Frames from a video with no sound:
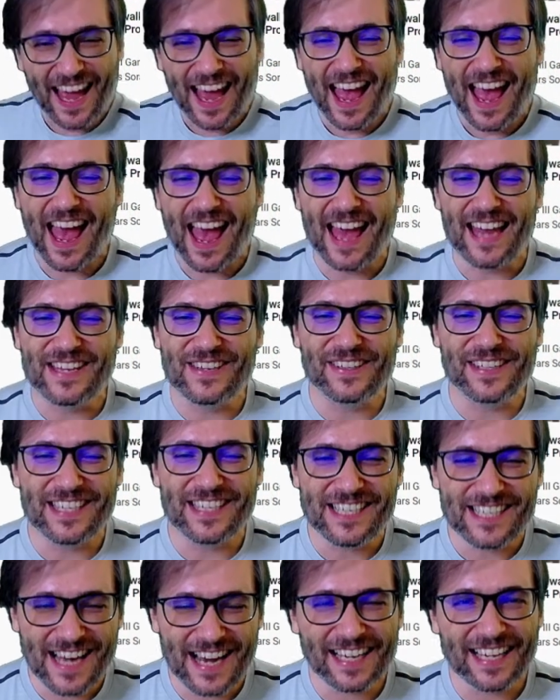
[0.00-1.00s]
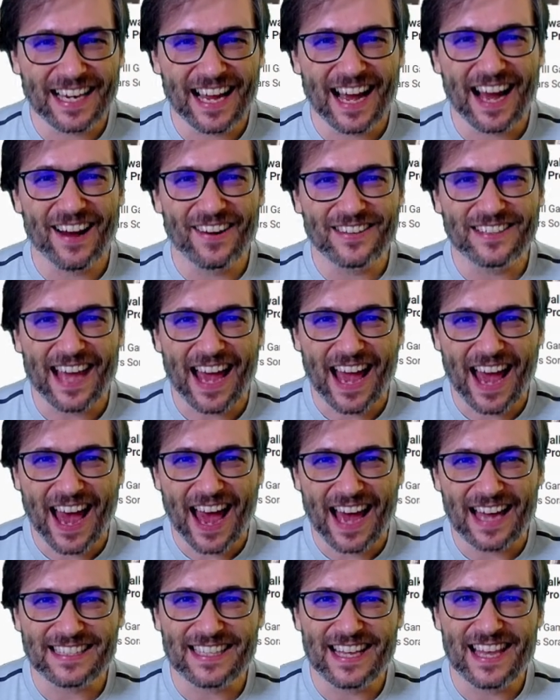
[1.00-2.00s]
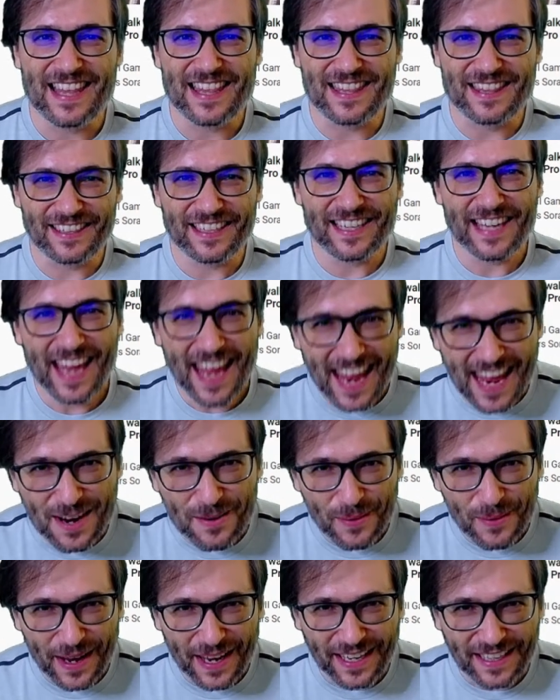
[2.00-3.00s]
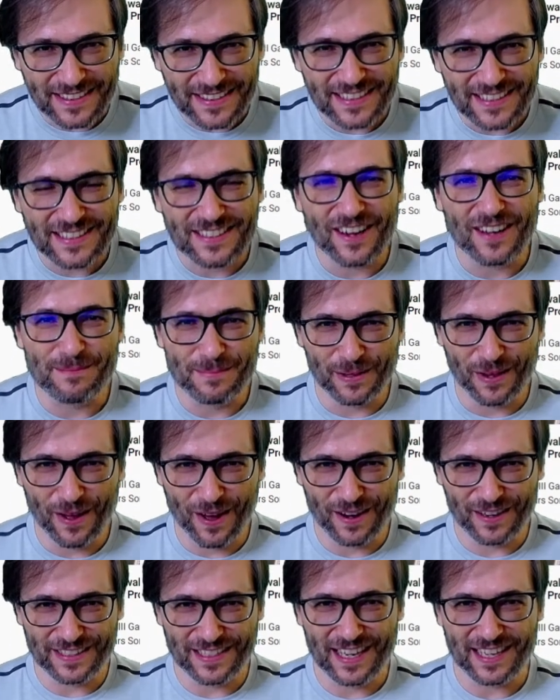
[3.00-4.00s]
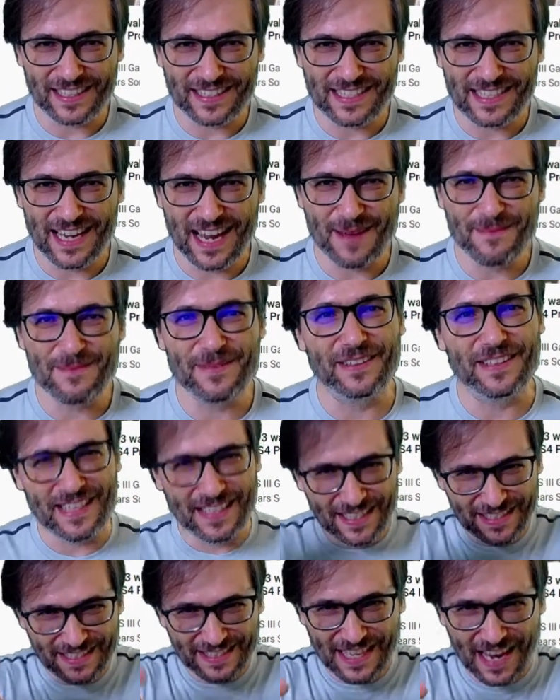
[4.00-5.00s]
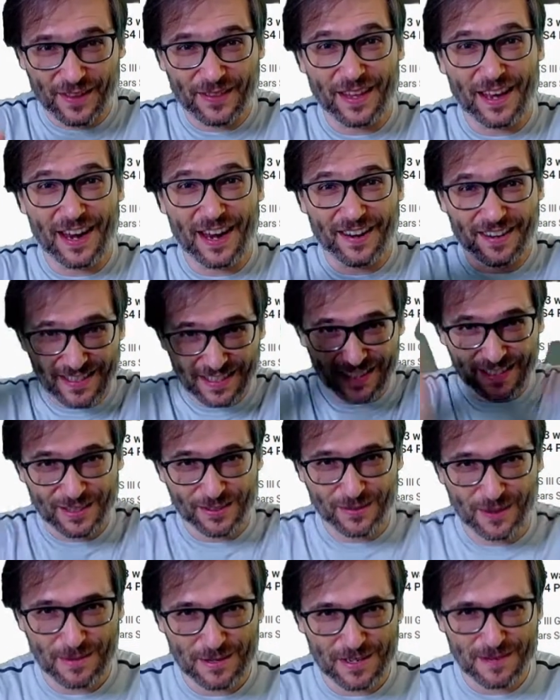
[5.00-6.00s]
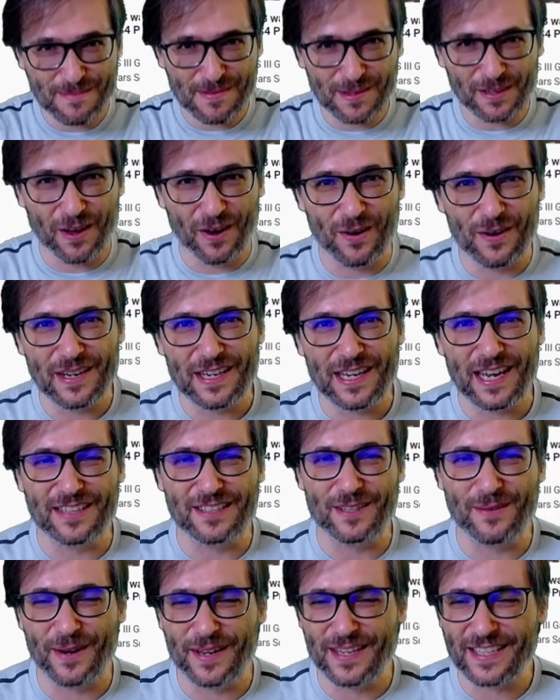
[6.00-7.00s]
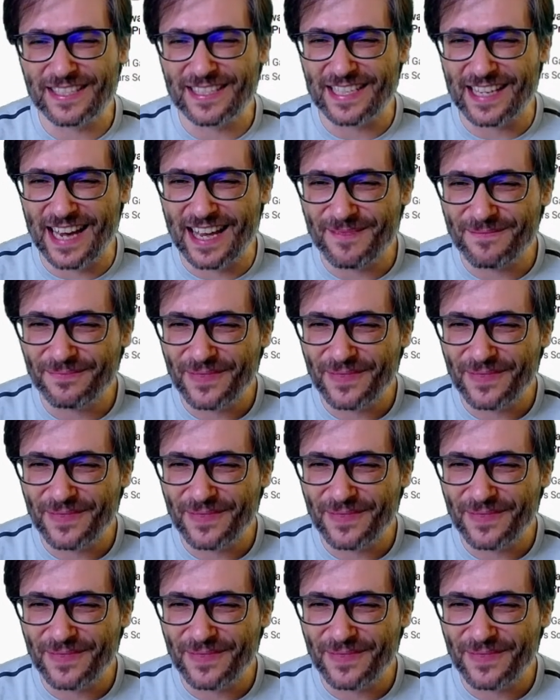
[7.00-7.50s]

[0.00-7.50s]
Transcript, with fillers: and you can check it out at the K Wings dot blog dot T M. The link is down there in the description below in case you want to see it.